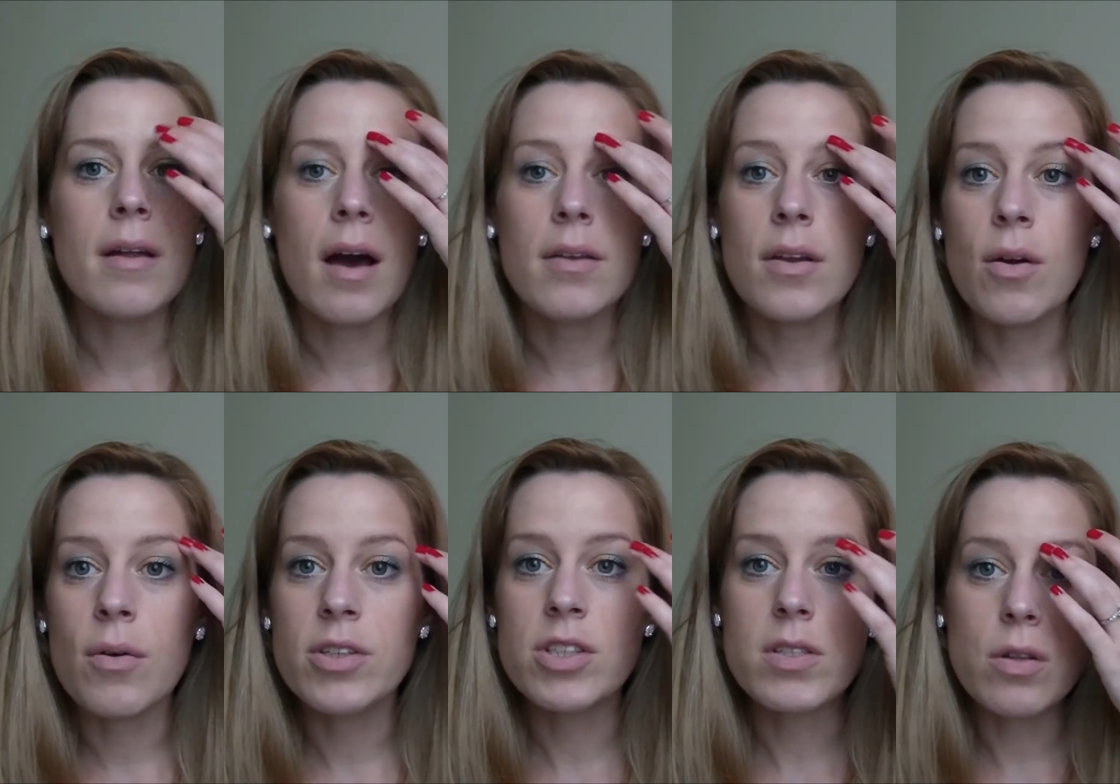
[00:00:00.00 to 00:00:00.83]
I don't know, it
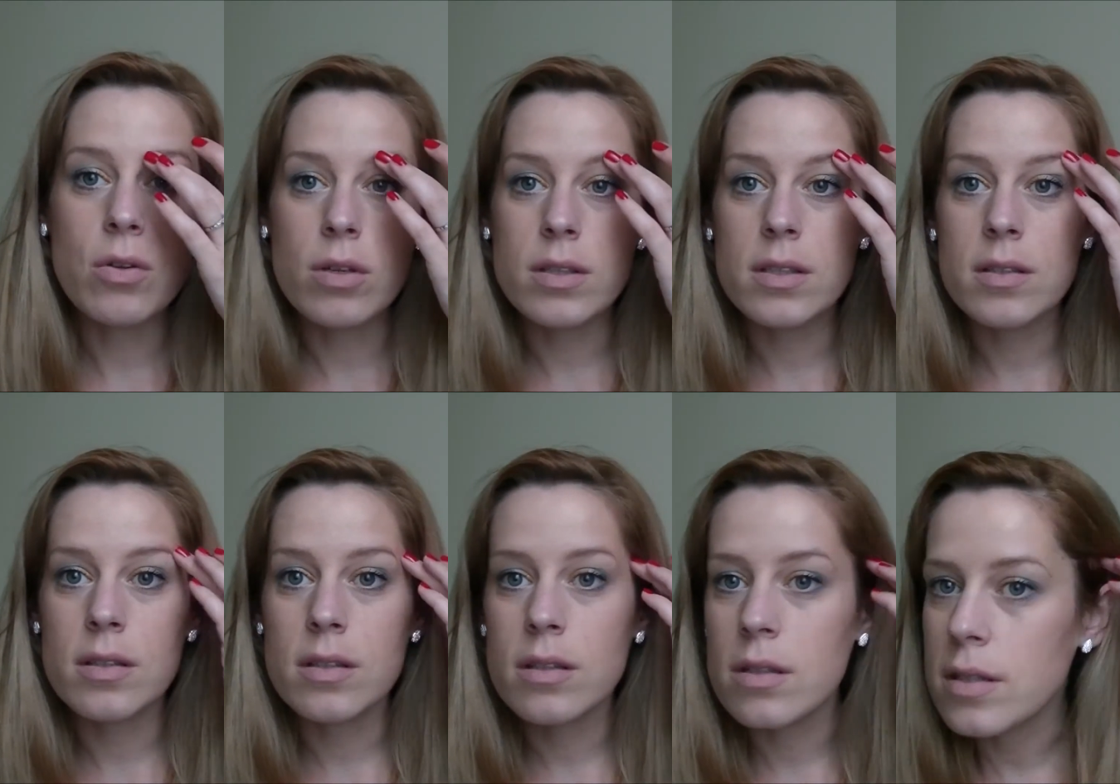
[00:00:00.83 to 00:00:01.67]
just looked
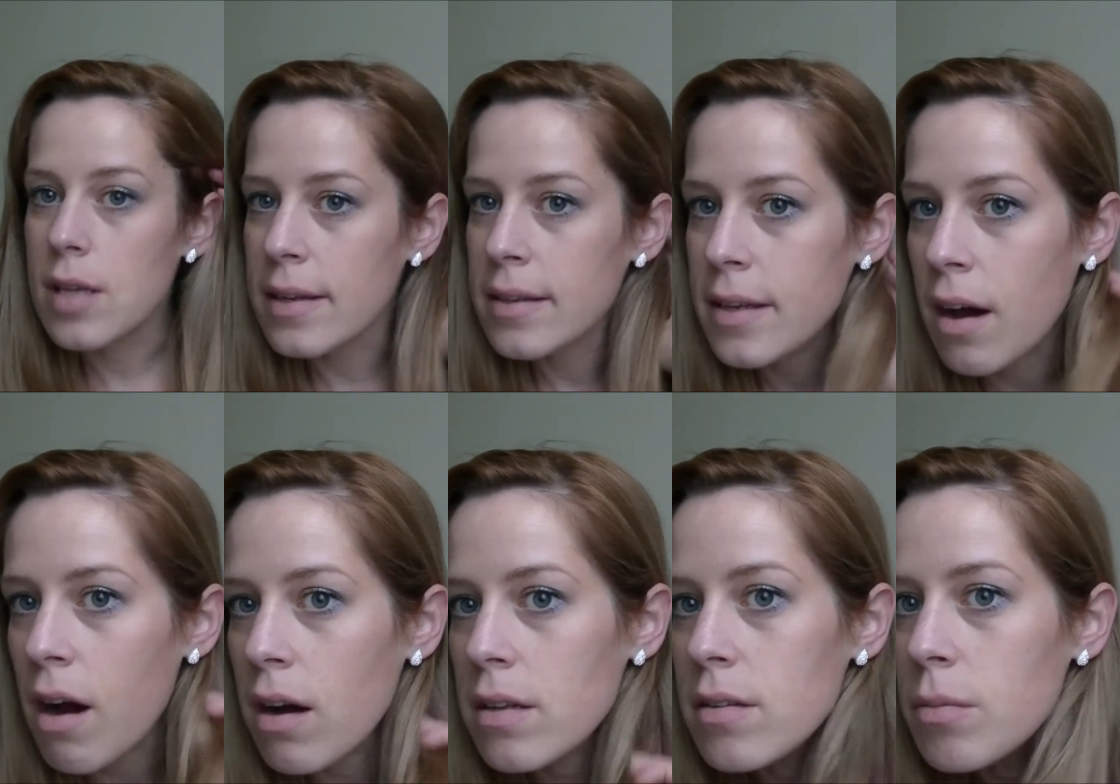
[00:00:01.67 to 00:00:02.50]
tad
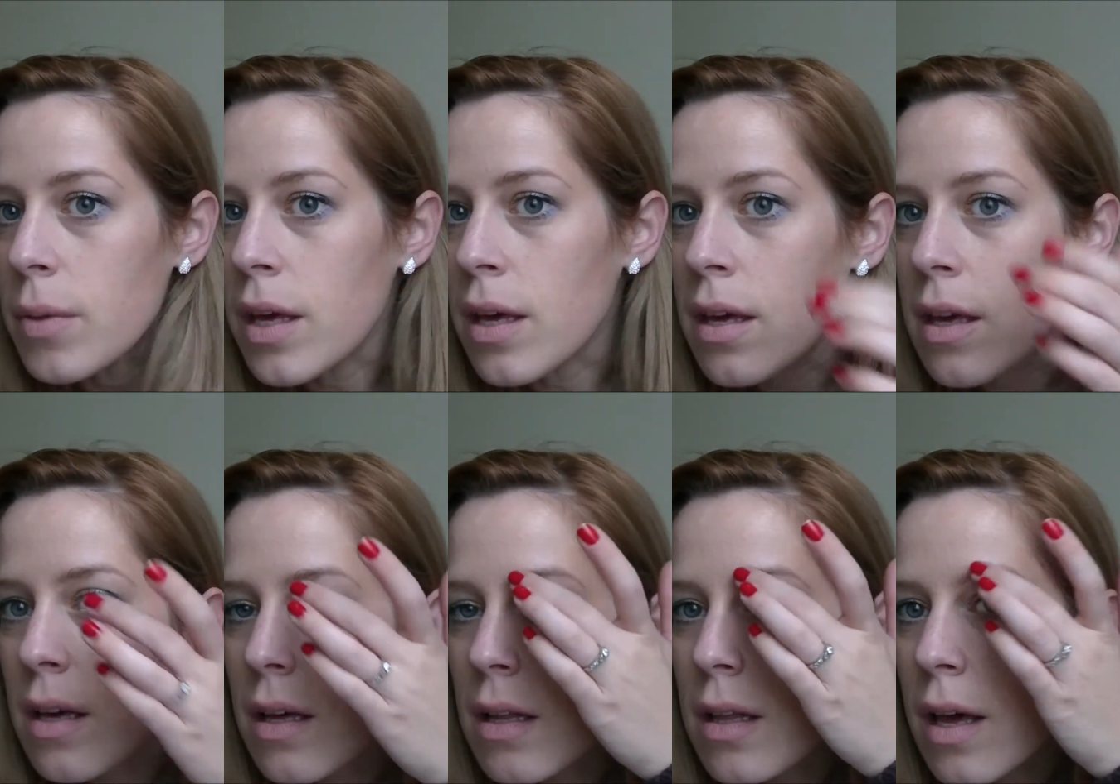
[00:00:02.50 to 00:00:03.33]
dark to me.
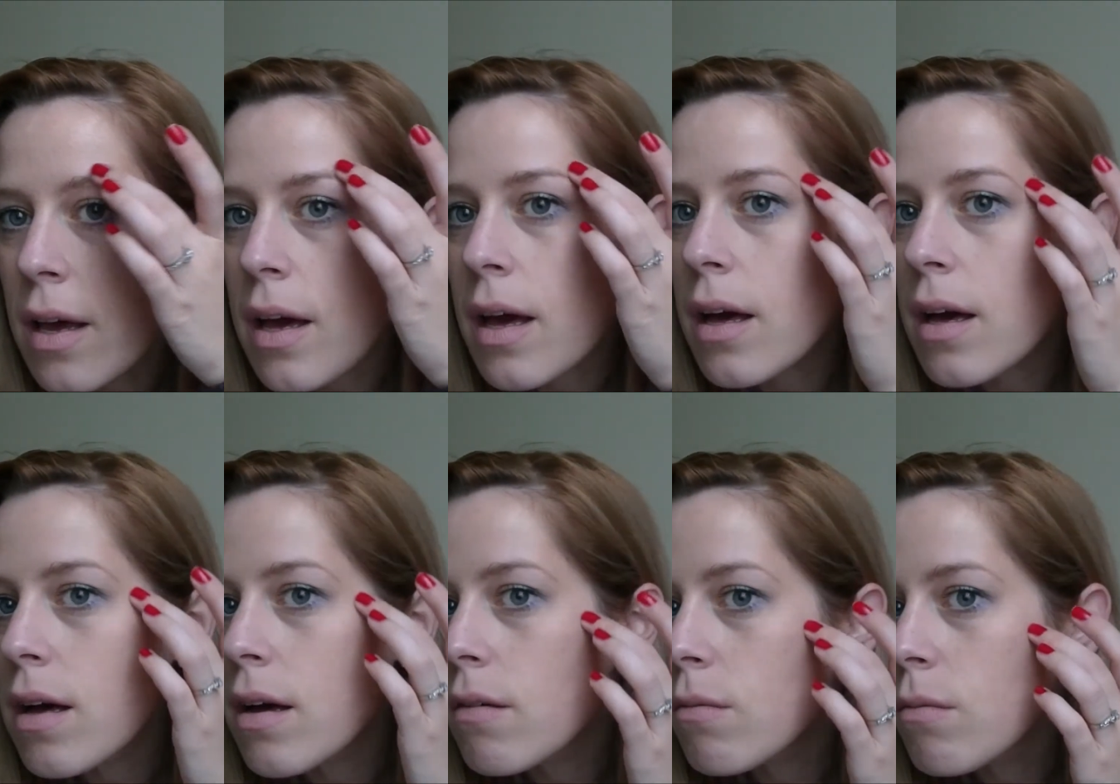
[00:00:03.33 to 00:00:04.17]
Like,
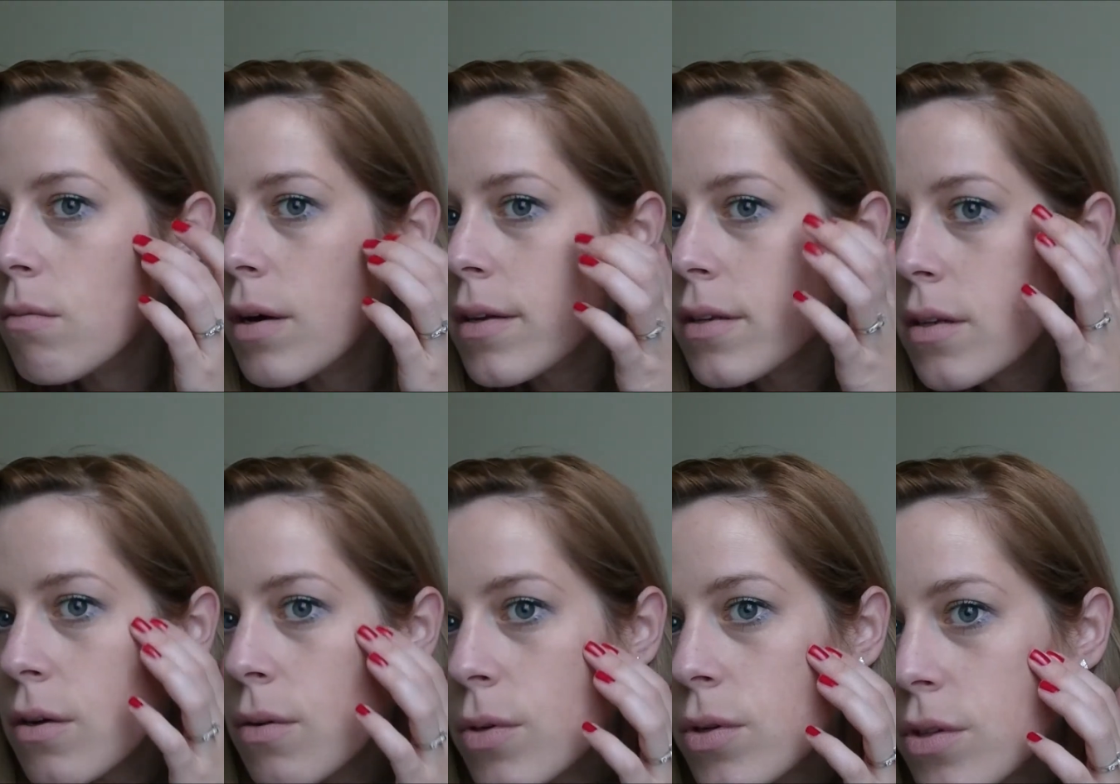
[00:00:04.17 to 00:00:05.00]
I don't know,
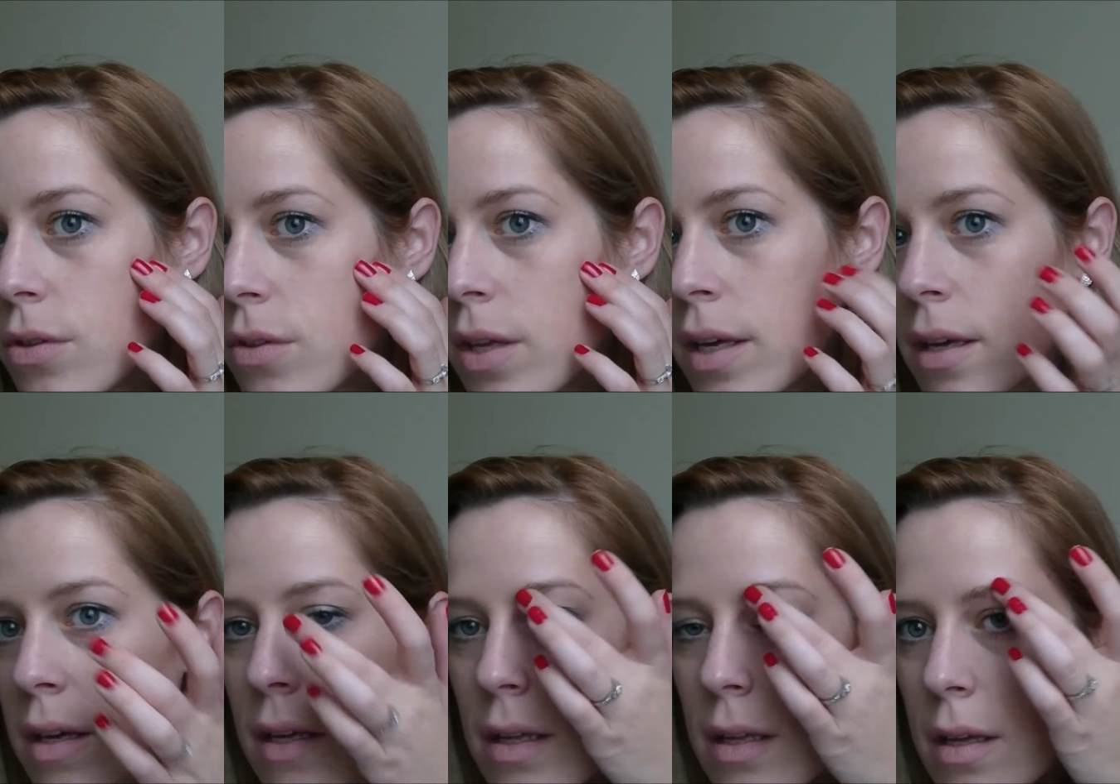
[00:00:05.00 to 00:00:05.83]
what do you think?
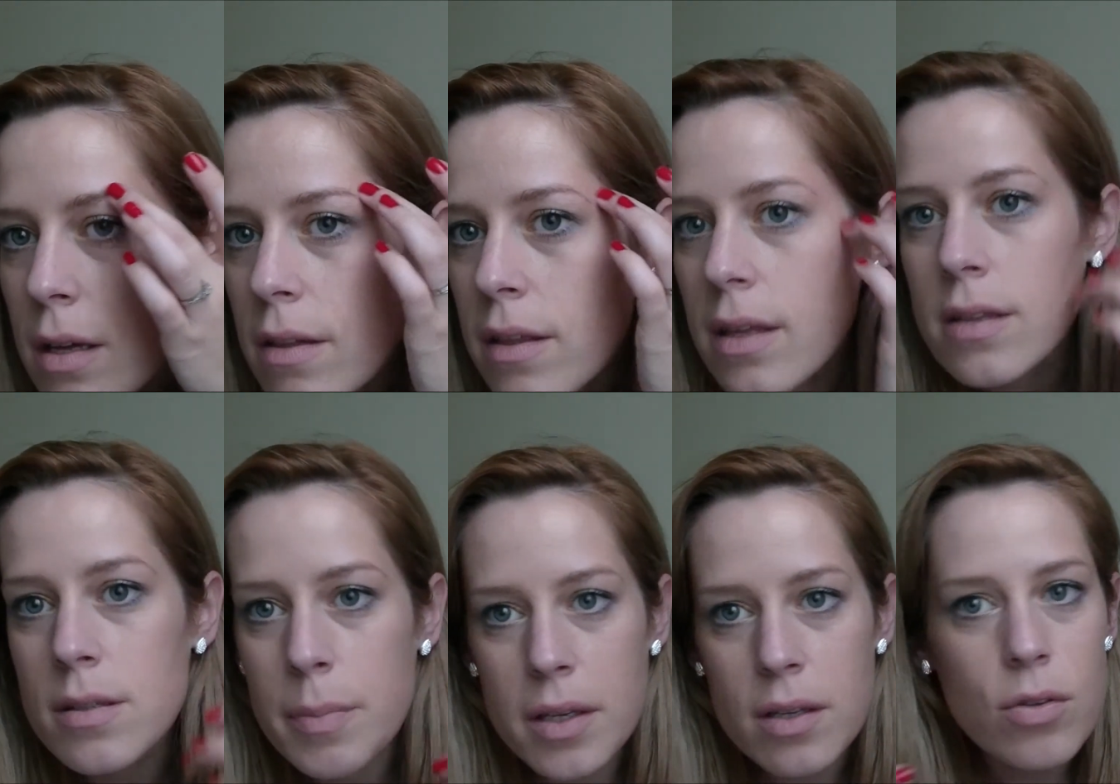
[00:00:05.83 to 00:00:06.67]
I think it's a
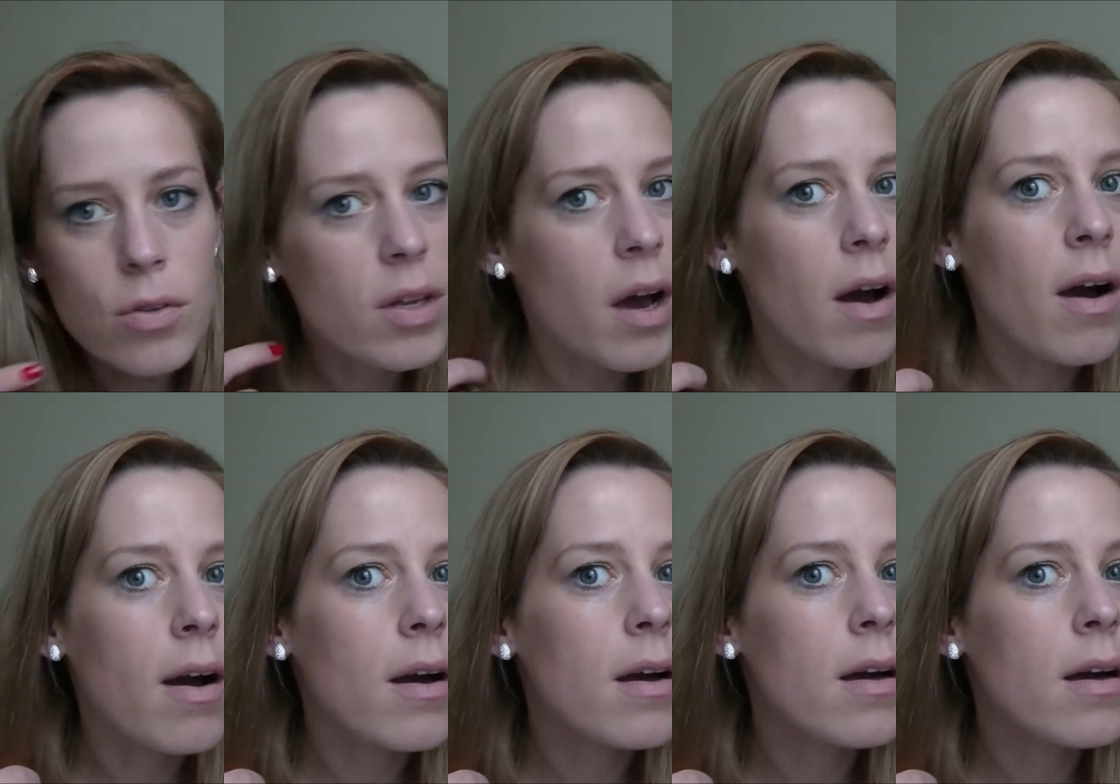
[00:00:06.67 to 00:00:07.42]
bit too dark.